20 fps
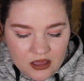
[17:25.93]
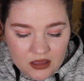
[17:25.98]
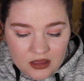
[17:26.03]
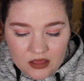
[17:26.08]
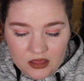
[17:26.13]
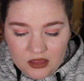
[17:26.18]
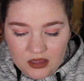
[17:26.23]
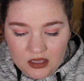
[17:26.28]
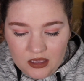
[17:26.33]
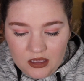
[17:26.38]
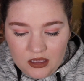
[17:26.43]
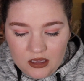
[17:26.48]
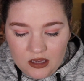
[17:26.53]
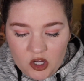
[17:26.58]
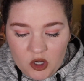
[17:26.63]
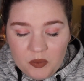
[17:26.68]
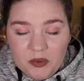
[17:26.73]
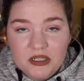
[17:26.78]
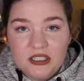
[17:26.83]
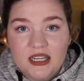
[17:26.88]
The
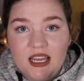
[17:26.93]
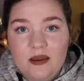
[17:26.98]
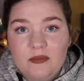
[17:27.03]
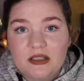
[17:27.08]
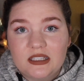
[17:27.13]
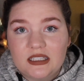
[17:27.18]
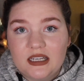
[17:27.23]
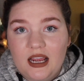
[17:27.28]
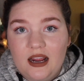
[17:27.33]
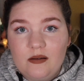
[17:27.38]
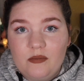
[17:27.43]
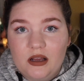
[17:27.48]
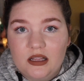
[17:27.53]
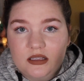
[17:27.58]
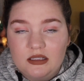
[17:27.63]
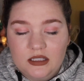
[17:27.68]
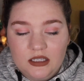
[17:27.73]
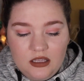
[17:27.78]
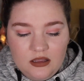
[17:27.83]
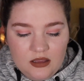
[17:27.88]
open time is 9
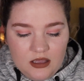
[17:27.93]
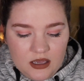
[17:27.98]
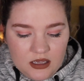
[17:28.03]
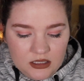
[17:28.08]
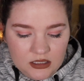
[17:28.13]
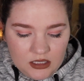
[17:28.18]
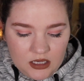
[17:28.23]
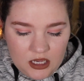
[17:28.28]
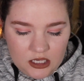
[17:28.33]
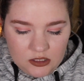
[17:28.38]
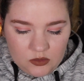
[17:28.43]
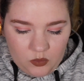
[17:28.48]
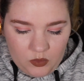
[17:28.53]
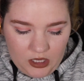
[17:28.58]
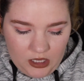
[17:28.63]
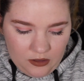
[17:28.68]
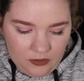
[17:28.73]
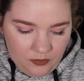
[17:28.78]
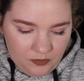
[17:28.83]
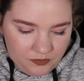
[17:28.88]
months on this as
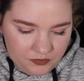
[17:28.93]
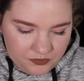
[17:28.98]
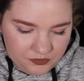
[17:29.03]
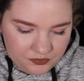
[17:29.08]
well.